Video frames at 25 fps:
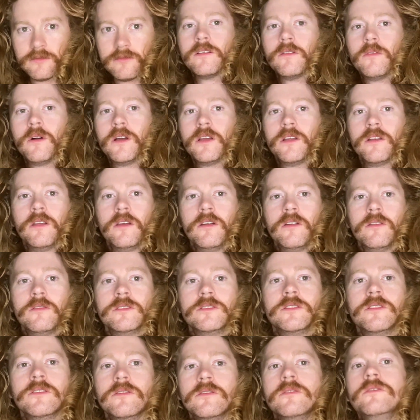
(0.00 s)
What you do
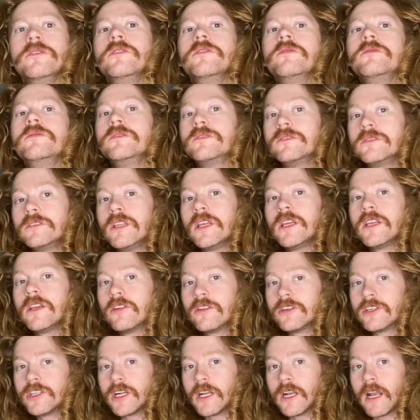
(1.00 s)
is you stick your
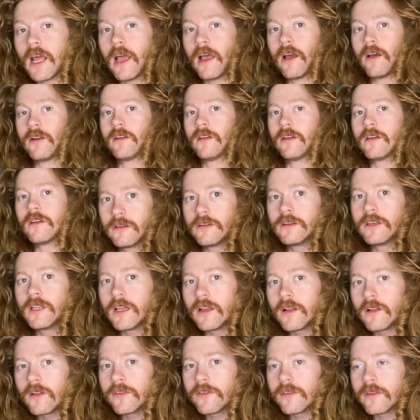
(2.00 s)
chin out,
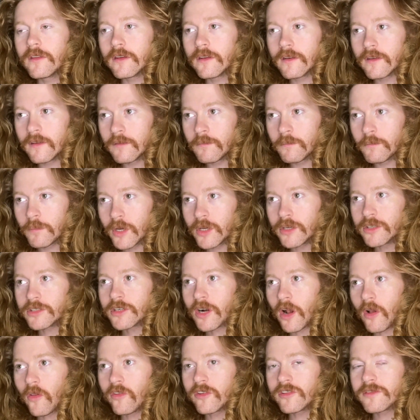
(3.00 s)
tilt, put your
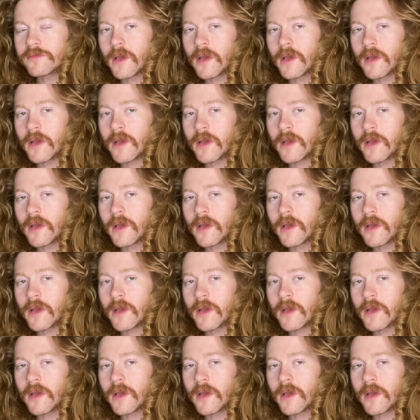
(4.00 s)
shoulders